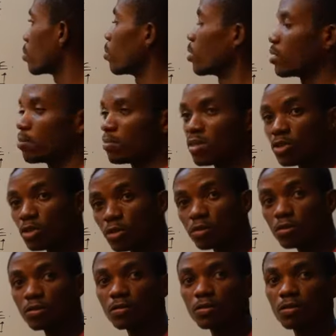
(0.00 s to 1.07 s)
But the
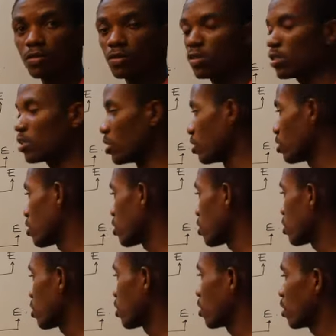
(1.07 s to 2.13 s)
middle
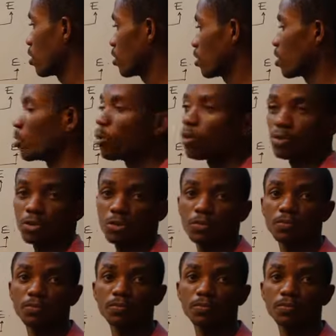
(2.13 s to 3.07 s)
is the load.